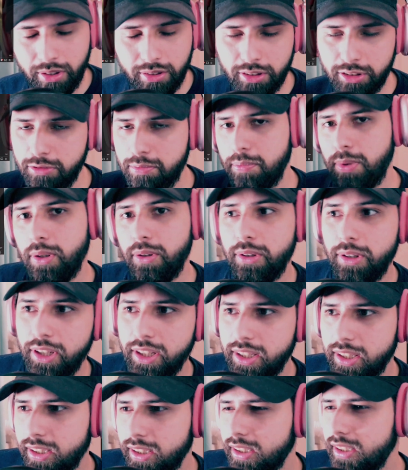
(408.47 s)
it's
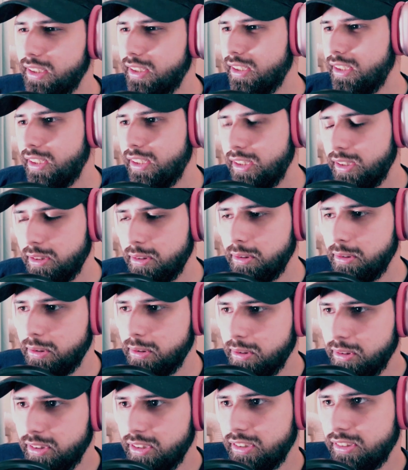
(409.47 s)
partying, Or,
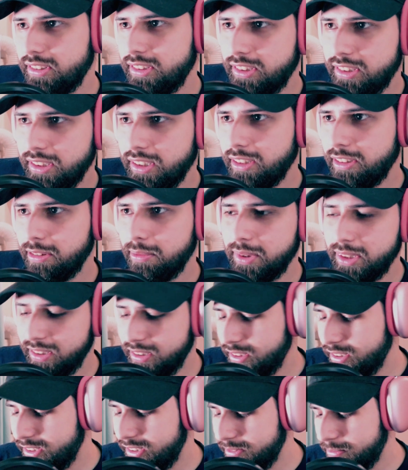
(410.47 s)
or just, you know what I mean,
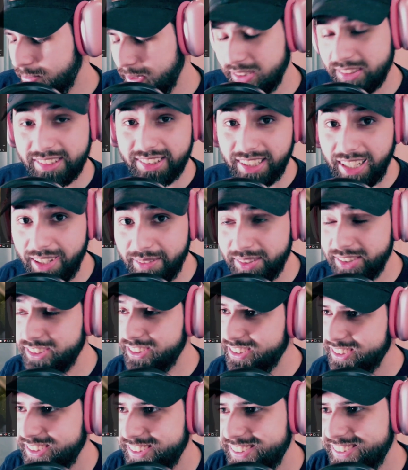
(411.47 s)
being
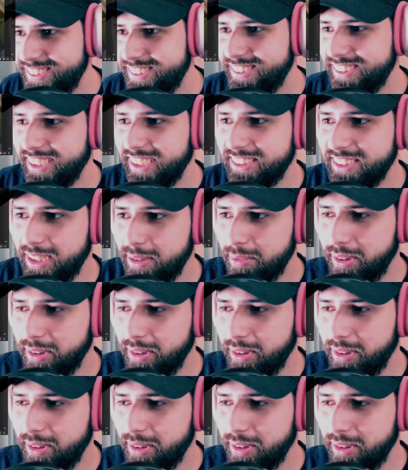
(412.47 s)
savage, that type of